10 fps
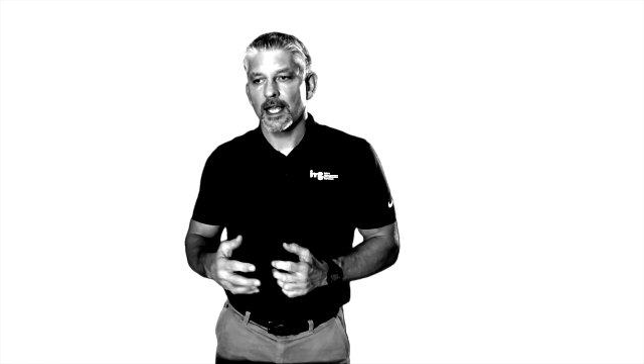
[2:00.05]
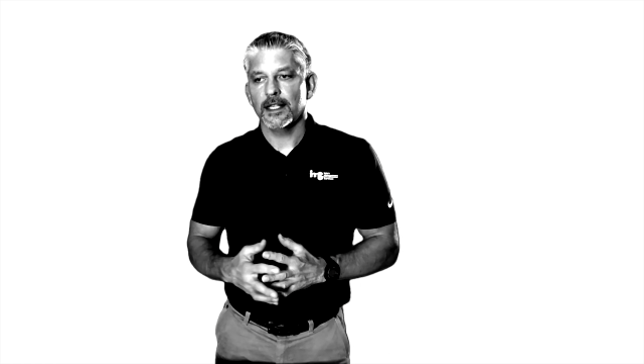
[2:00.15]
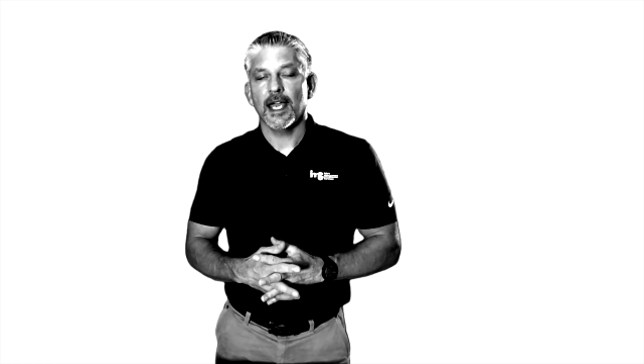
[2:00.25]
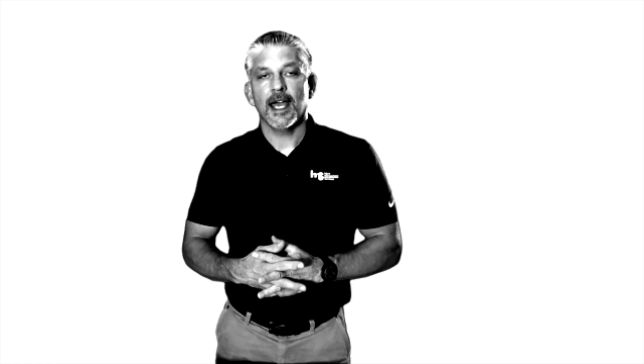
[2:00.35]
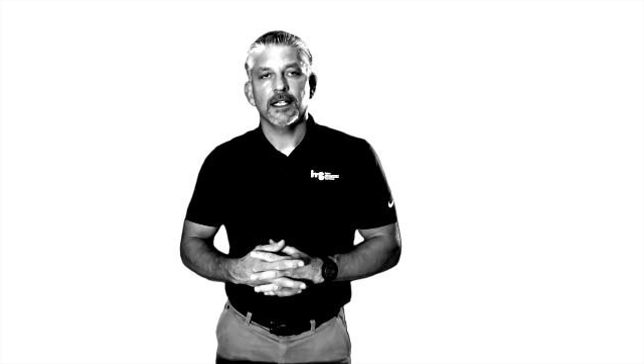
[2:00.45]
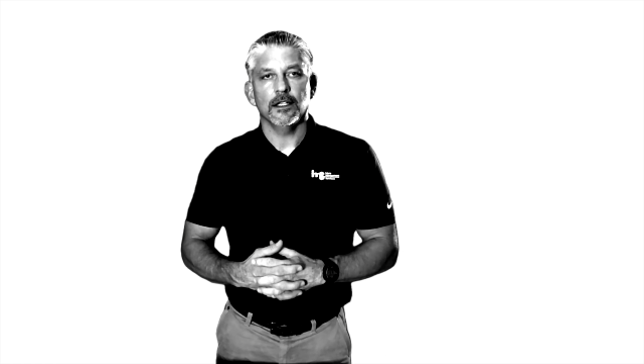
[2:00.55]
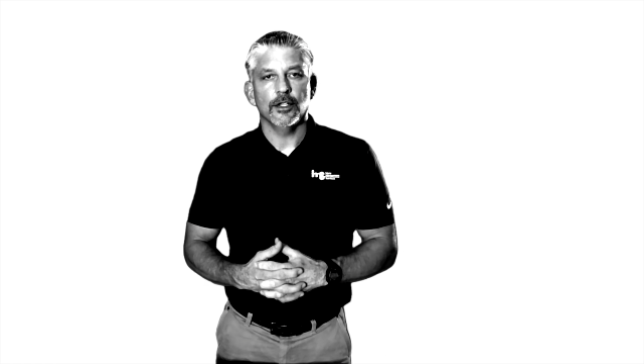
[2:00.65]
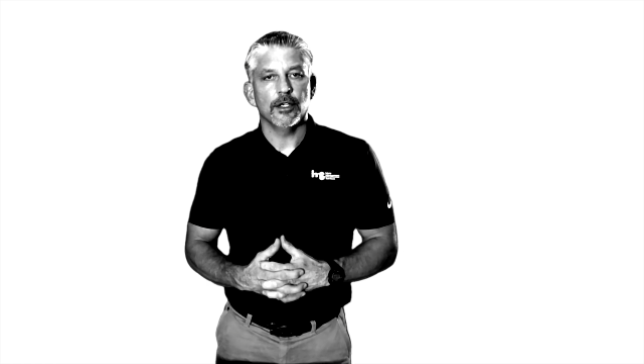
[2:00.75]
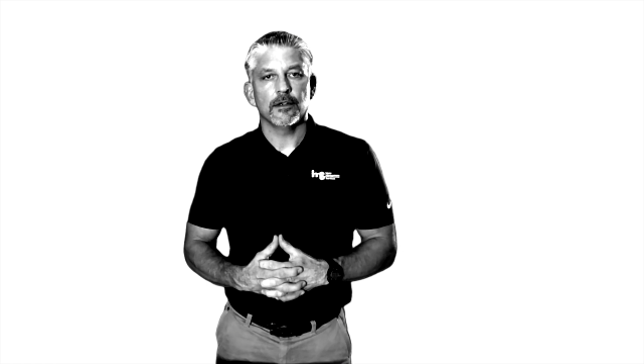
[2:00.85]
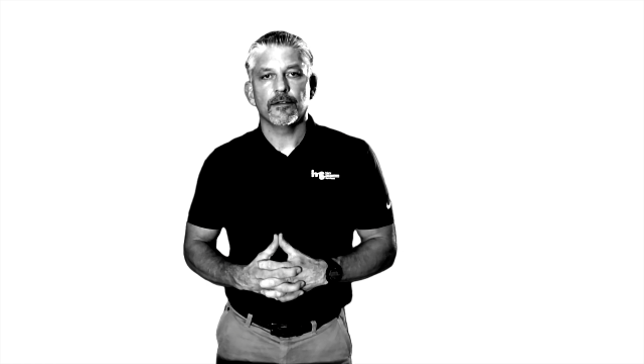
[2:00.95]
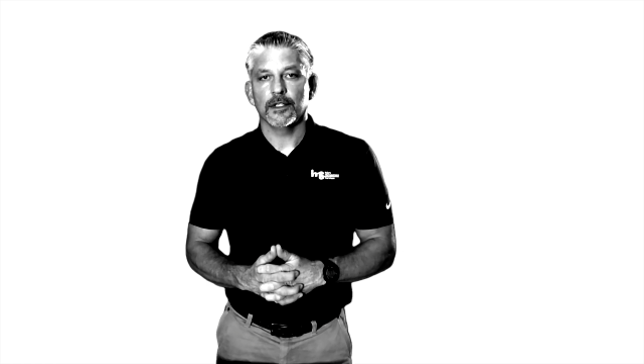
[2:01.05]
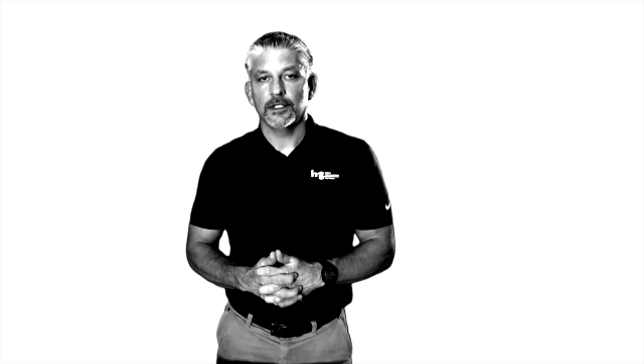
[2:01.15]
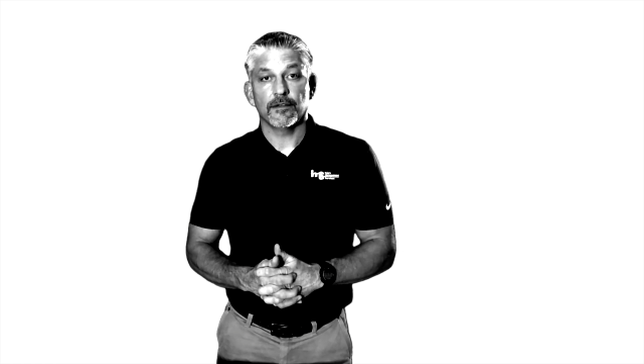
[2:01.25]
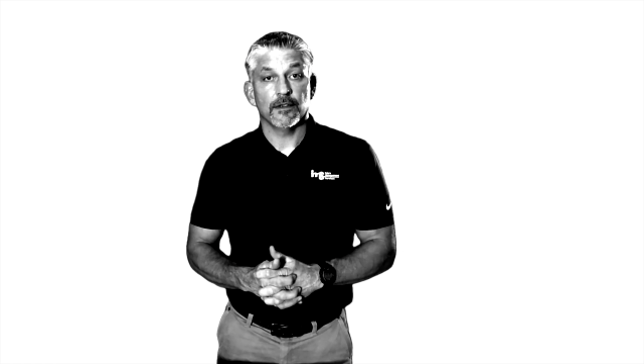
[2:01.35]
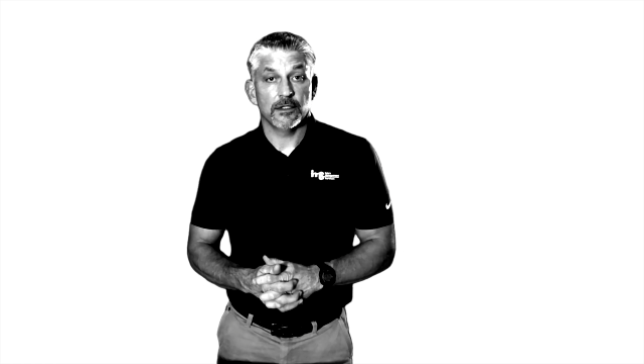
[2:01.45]
They had to look for a
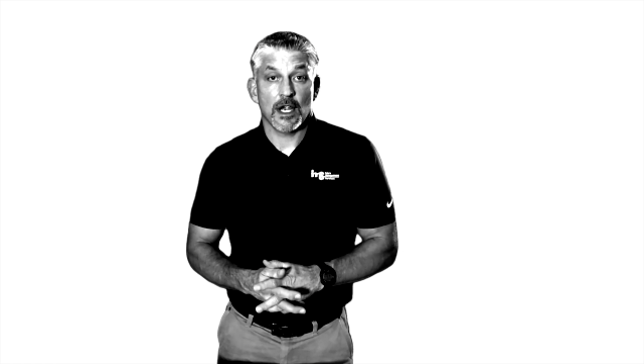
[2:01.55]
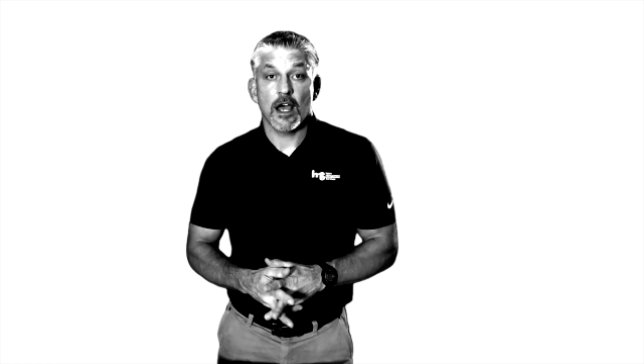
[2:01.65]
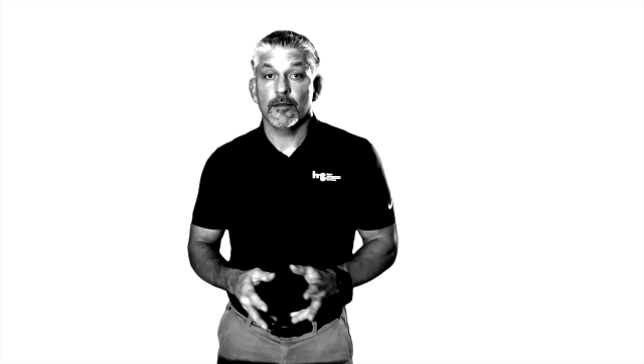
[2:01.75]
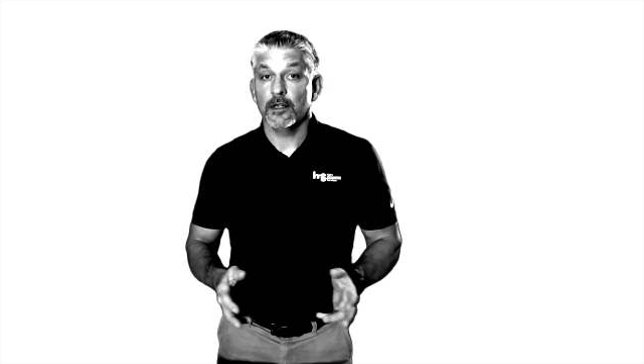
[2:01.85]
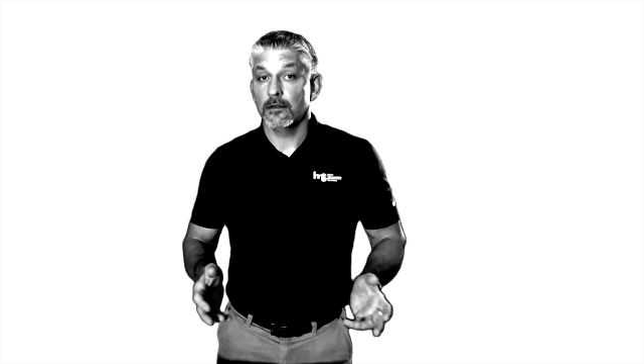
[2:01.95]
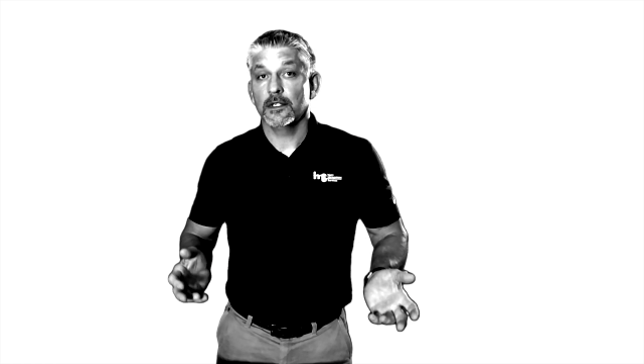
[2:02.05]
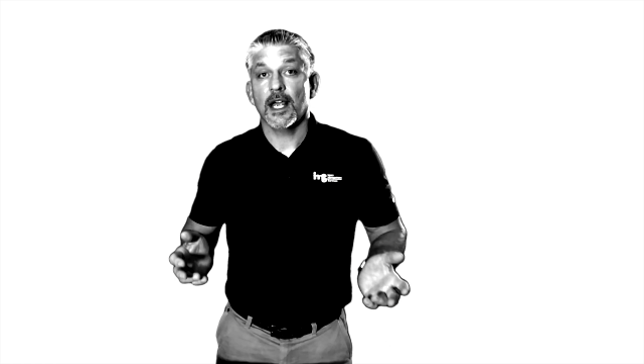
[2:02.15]
different job. There was